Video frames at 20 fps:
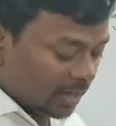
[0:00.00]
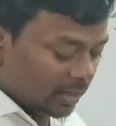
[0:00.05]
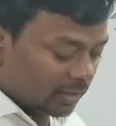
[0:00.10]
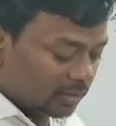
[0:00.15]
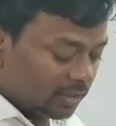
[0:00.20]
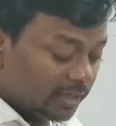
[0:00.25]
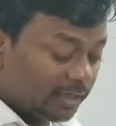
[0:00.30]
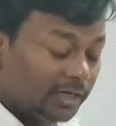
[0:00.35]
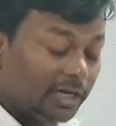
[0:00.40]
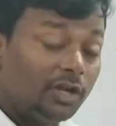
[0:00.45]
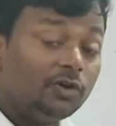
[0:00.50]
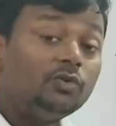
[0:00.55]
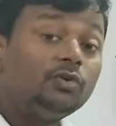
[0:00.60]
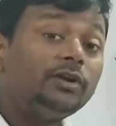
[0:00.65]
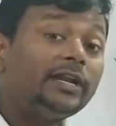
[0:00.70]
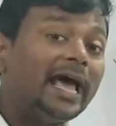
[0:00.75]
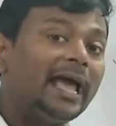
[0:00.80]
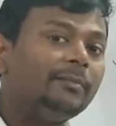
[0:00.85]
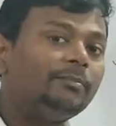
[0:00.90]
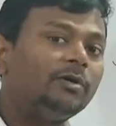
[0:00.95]
The
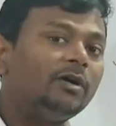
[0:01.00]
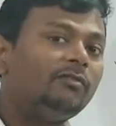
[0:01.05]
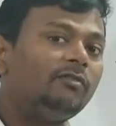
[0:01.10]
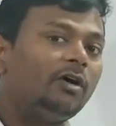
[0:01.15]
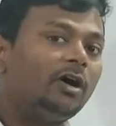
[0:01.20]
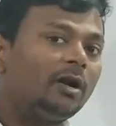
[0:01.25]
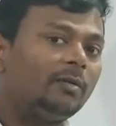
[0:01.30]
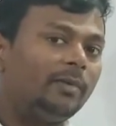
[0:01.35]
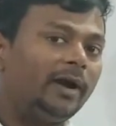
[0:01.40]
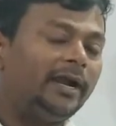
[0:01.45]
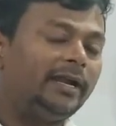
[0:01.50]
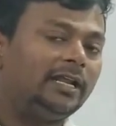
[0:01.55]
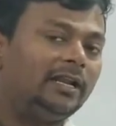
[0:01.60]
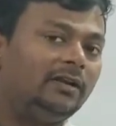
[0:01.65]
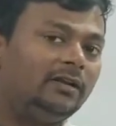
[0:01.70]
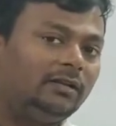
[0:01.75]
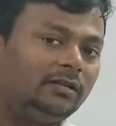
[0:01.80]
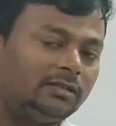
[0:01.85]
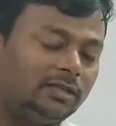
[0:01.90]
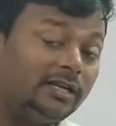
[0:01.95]
new type of
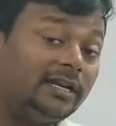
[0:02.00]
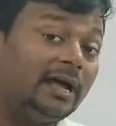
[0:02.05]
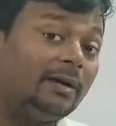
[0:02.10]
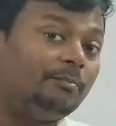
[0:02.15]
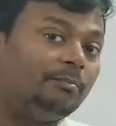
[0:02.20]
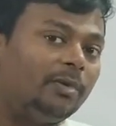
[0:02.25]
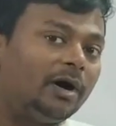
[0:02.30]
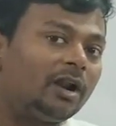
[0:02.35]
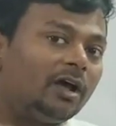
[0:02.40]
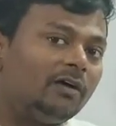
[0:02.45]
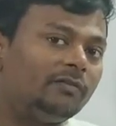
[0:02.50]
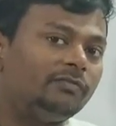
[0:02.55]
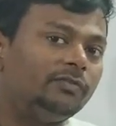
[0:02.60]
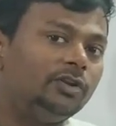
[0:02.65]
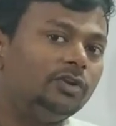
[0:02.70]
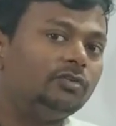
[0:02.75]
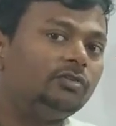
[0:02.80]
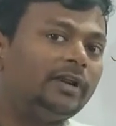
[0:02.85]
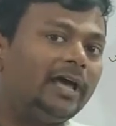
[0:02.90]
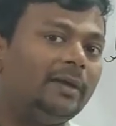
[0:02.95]
orbital, the number of
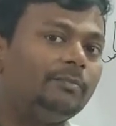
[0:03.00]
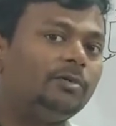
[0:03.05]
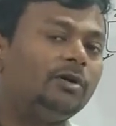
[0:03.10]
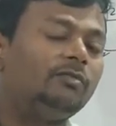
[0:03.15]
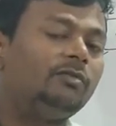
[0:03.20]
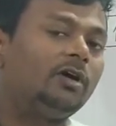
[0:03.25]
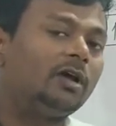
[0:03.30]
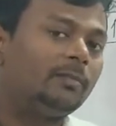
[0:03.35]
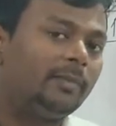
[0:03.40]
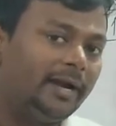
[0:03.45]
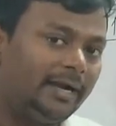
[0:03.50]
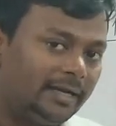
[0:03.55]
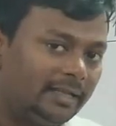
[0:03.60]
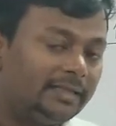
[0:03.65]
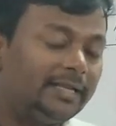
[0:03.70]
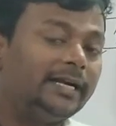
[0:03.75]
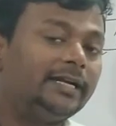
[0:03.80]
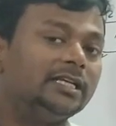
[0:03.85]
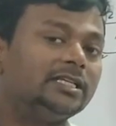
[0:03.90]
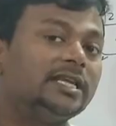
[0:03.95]
new type of
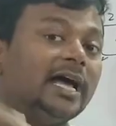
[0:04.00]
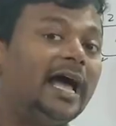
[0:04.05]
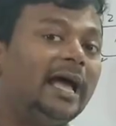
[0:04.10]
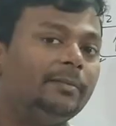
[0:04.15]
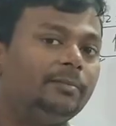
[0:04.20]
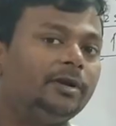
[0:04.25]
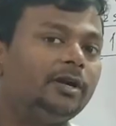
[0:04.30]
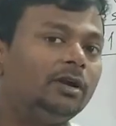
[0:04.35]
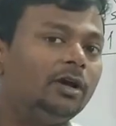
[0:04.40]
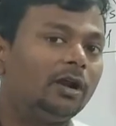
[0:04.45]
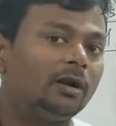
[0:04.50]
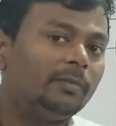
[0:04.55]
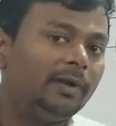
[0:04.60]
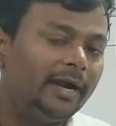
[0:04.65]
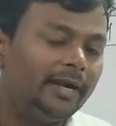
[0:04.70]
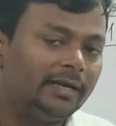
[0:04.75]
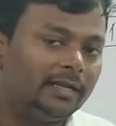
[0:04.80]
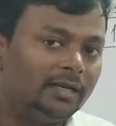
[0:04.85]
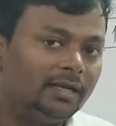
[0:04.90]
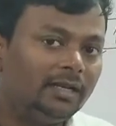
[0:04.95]
orbital, that is hybrid
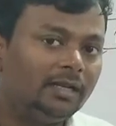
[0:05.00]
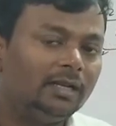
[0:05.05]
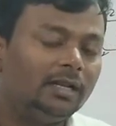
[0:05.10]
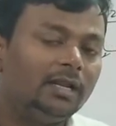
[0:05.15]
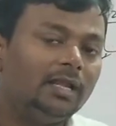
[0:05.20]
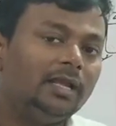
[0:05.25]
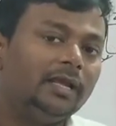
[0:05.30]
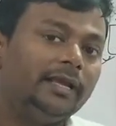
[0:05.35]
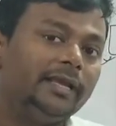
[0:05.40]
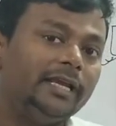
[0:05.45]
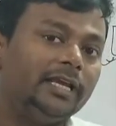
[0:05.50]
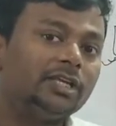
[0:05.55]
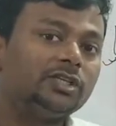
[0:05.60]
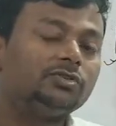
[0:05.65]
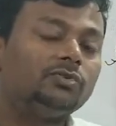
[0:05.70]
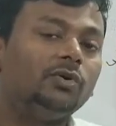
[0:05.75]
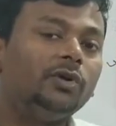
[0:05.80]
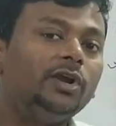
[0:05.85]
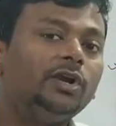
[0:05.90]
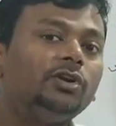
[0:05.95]
orbital,
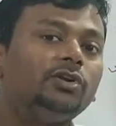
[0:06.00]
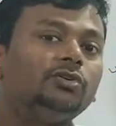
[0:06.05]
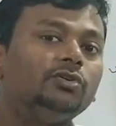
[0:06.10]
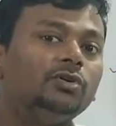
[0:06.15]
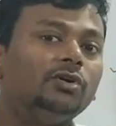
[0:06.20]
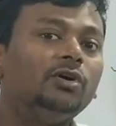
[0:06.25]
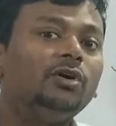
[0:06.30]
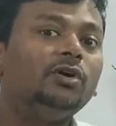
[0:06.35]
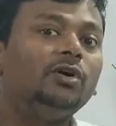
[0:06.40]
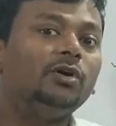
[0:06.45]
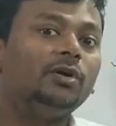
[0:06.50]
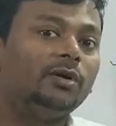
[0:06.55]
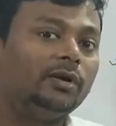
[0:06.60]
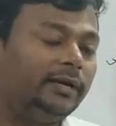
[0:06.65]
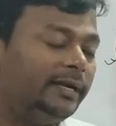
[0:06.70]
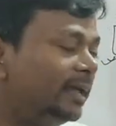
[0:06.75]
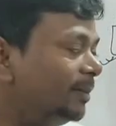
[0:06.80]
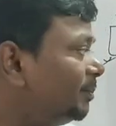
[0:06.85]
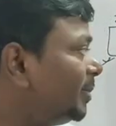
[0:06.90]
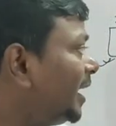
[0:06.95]
is going to
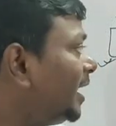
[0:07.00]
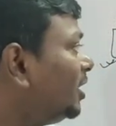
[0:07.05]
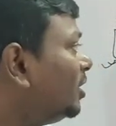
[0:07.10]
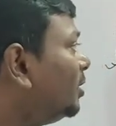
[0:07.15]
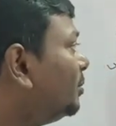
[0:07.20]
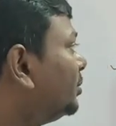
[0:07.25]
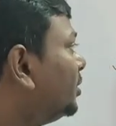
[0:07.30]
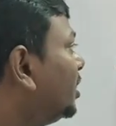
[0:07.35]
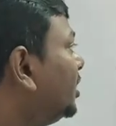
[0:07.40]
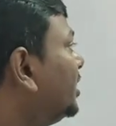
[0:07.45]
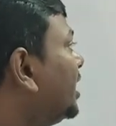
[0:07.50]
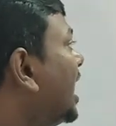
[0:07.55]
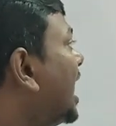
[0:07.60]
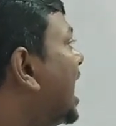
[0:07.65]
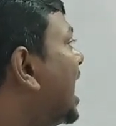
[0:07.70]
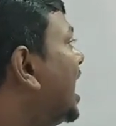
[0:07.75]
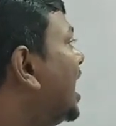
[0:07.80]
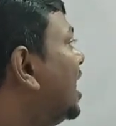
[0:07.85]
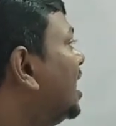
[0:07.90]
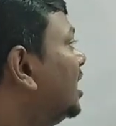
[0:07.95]
depend upon
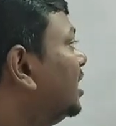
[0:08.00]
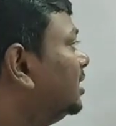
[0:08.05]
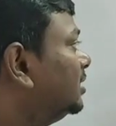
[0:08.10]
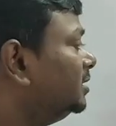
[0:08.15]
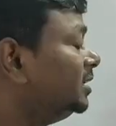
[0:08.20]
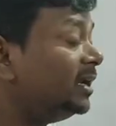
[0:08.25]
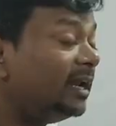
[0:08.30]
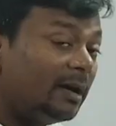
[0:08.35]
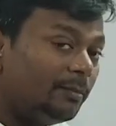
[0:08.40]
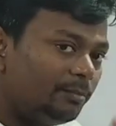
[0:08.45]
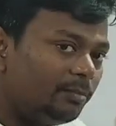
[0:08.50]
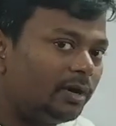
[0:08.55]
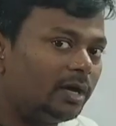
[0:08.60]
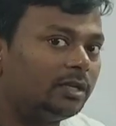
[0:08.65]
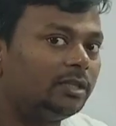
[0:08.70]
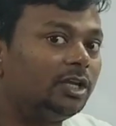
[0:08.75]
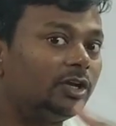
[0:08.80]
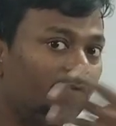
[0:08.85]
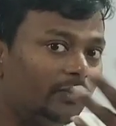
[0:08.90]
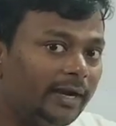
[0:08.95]
the
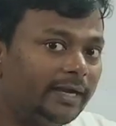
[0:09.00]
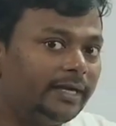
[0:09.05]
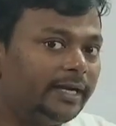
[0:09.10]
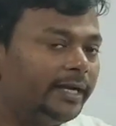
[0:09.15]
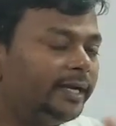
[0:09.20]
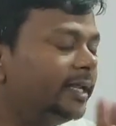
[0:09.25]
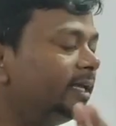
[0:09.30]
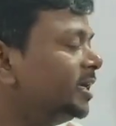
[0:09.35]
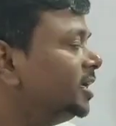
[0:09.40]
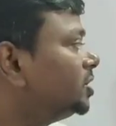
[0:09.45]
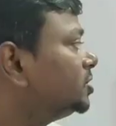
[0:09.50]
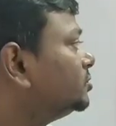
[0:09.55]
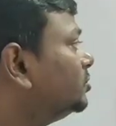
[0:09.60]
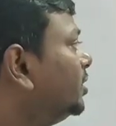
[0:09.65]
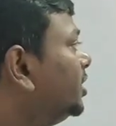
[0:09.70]
number, the quantity is